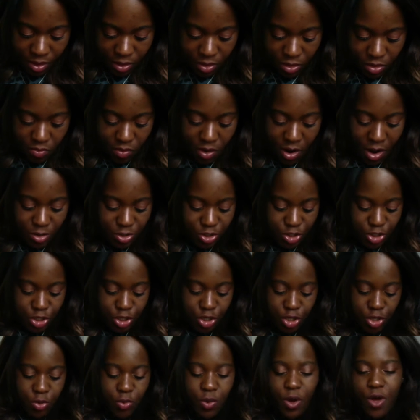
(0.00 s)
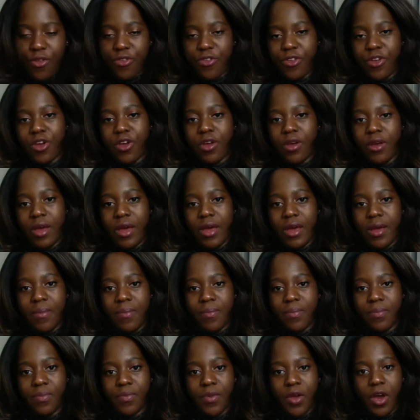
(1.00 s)
there are 2 other
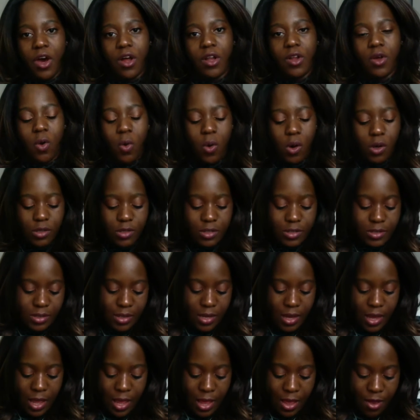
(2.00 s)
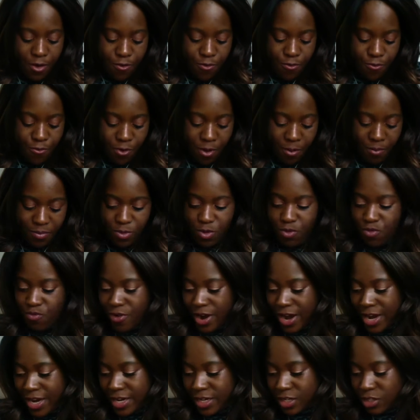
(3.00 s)
colour quads from the
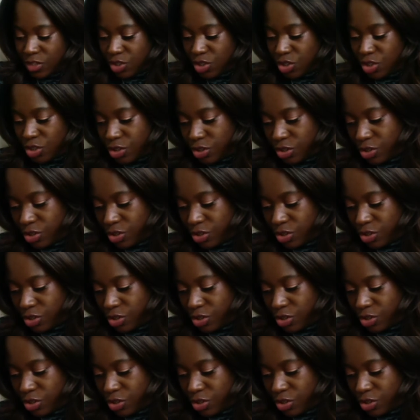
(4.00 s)
range.